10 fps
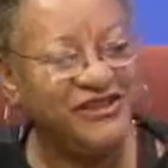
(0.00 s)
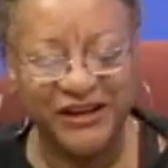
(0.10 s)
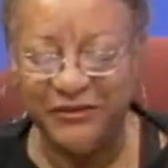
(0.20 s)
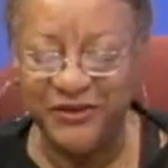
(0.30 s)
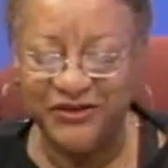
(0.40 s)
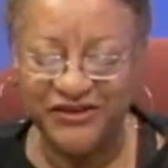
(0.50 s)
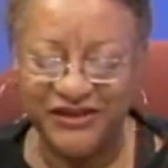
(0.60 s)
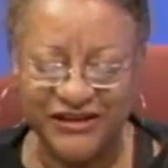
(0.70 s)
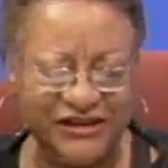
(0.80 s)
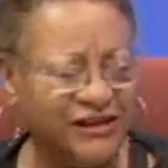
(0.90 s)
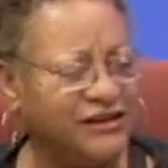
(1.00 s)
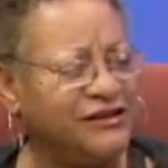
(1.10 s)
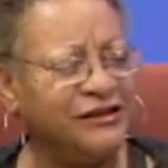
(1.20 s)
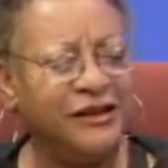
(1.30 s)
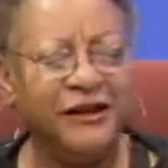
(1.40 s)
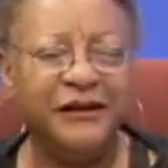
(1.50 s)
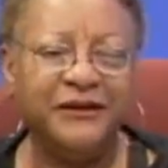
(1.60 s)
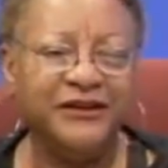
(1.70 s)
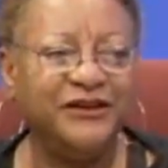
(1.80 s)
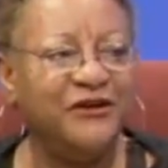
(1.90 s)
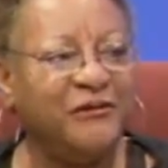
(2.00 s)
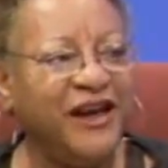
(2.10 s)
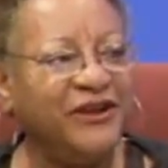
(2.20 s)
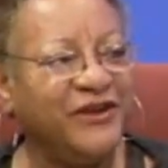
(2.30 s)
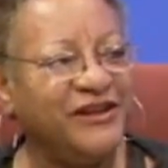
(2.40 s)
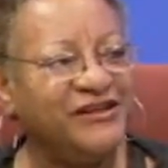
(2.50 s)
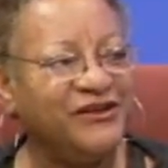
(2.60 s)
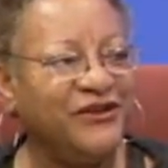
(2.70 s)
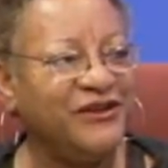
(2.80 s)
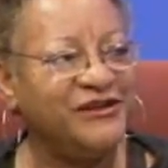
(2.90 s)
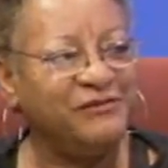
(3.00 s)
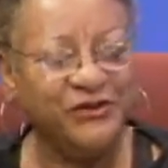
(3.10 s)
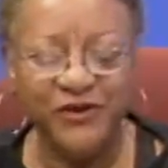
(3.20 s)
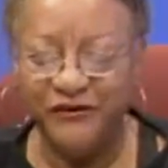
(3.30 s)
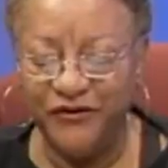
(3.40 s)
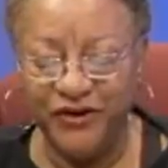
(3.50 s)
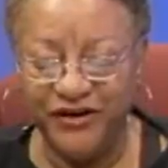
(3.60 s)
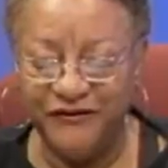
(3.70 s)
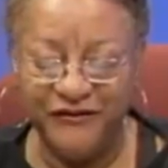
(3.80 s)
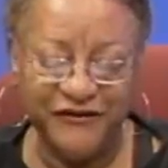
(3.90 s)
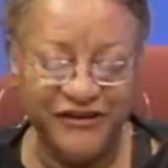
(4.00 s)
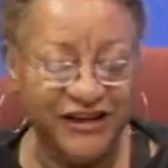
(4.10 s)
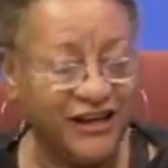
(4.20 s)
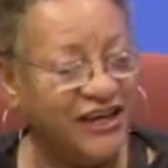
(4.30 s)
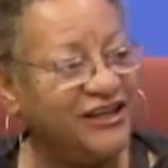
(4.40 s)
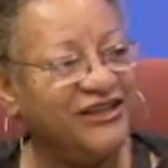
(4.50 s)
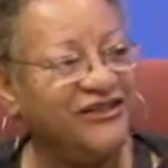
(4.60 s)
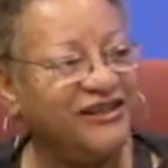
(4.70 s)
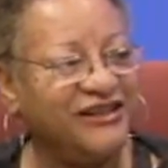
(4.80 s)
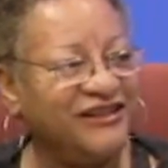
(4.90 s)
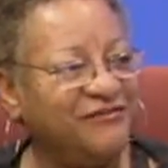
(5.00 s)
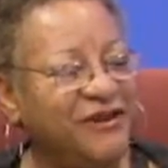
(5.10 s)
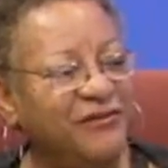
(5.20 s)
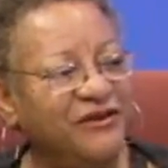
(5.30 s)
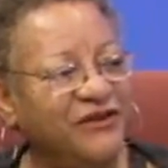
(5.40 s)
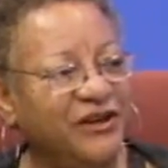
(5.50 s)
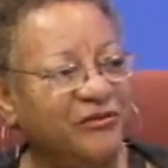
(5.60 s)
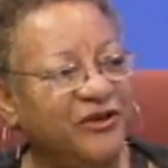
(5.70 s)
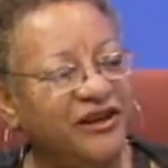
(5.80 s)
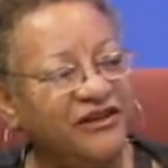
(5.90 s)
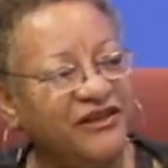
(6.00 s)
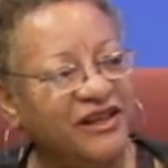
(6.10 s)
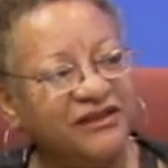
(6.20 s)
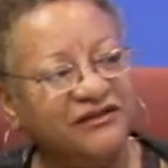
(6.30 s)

a commercial that says, you know, my credit score is between 450 and 800, and people are very proud of that